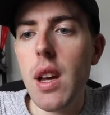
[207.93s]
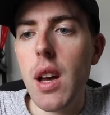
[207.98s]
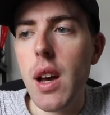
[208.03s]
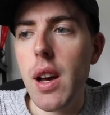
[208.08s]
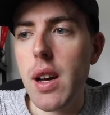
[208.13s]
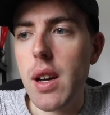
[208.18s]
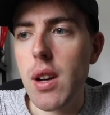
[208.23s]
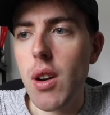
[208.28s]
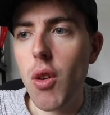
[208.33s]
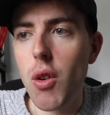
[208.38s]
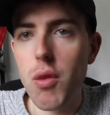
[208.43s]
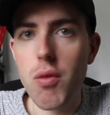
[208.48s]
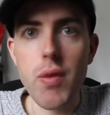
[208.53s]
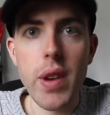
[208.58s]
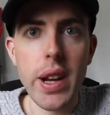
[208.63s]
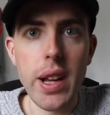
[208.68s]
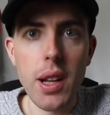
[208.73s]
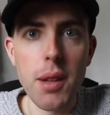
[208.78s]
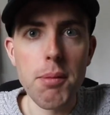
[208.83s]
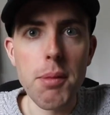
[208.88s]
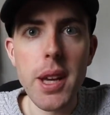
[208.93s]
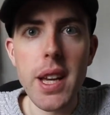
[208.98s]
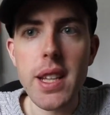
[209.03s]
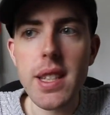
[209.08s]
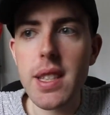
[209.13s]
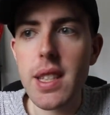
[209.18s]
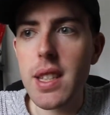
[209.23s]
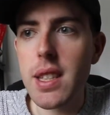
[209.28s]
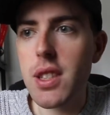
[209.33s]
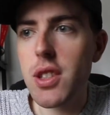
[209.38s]
On a regular
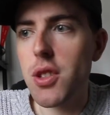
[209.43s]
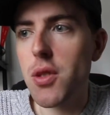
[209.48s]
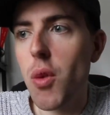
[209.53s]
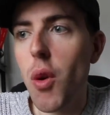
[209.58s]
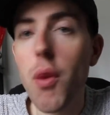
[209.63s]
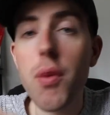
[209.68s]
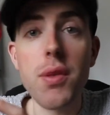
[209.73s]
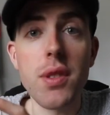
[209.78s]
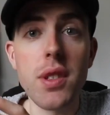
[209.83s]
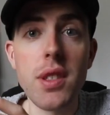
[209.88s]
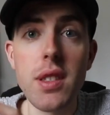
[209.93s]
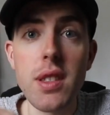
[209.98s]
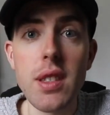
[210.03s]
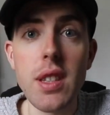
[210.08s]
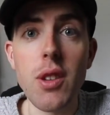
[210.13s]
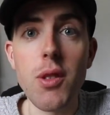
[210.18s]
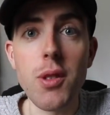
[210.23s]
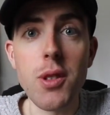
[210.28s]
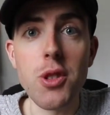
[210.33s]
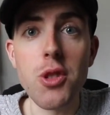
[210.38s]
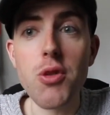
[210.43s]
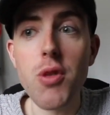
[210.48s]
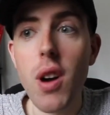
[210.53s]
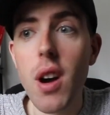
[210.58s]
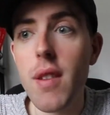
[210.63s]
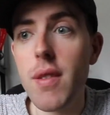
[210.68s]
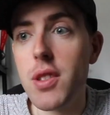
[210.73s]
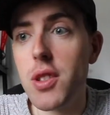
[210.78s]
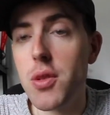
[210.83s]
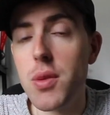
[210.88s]
basis. You often see on his
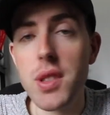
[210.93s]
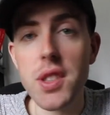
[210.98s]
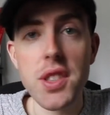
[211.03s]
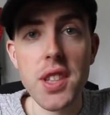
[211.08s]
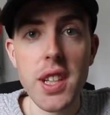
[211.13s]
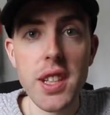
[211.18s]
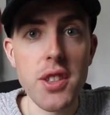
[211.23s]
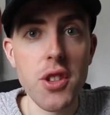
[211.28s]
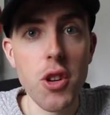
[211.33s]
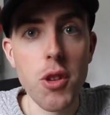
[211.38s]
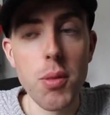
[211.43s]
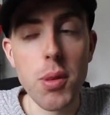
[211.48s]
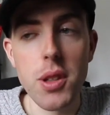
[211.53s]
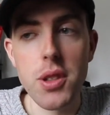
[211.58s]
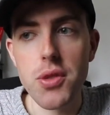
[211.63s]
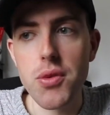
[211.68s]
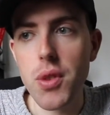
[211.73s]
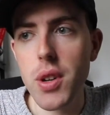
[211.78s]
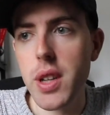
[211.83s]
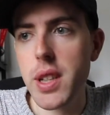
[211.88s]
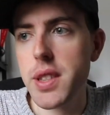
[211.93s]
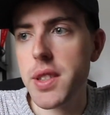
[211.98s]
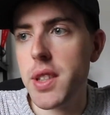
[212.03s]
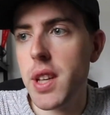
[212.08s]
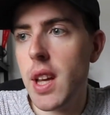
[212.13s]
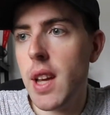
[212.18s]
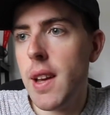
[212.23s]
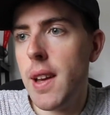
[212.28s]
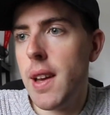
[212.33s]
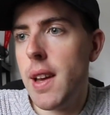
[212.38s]
Strava doing 6 hour plus rides.
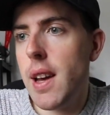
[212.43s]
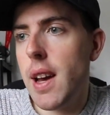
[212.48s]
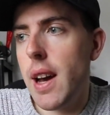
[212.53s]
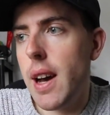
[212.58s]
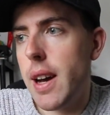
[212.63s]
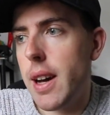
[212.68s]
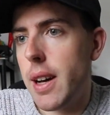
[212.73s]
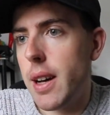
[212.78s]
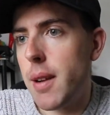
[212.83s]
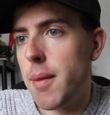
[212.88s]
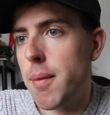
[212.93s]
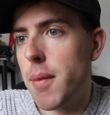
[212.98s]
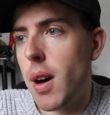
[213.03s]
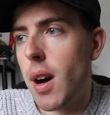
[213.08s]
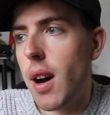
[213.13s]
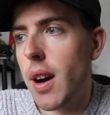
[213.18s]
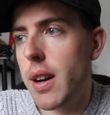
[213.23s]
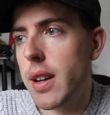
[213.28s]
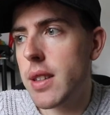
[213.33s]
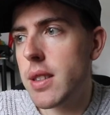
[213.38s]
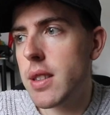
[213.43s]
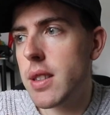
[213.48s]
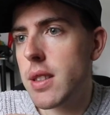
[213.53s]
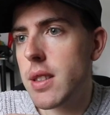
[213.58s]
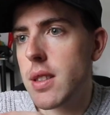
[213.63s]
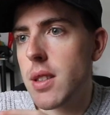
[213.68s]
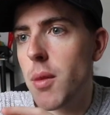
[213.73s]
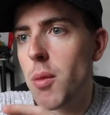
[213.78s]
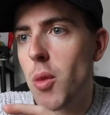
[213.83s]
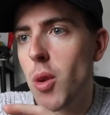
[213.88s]
I
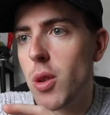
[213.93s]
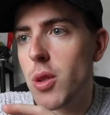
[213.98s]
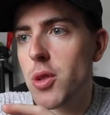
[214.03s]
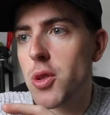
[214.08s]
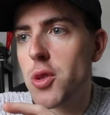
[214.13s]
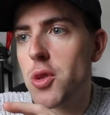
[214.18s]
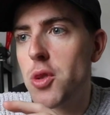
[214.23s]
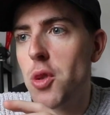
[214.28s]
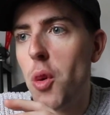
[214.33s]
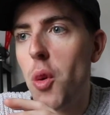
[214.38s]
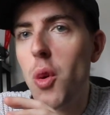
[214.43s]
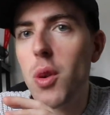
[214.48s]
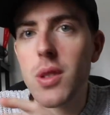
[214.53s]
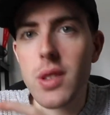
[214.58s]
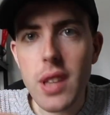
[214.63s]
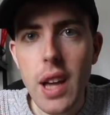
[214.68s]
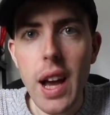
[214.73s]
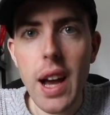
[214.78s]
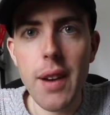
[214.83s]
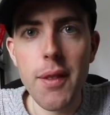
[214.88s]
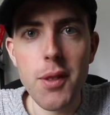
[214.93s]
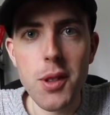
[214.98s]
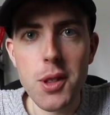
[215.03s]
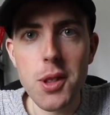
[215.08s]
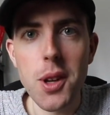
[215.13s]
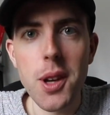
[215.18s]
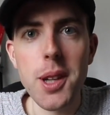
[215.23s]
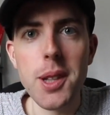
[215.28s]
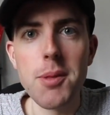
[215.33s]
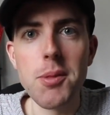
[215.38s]
somewhat don't have the
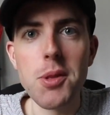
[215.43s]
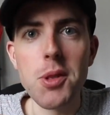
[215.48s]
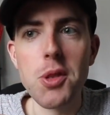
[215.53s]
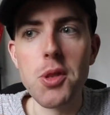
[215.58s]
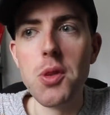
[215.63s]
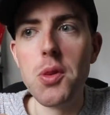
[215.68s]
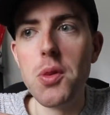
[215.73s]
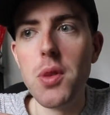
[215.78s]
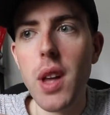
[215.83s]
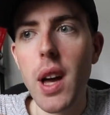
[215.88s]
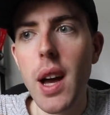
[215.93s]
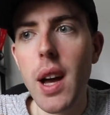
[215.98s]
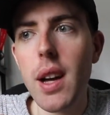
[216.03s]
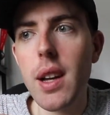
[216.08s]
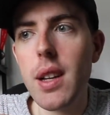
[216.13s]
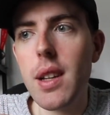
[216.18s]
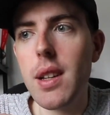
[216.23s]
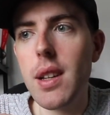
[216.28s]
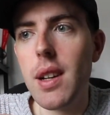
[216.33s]
time to do that.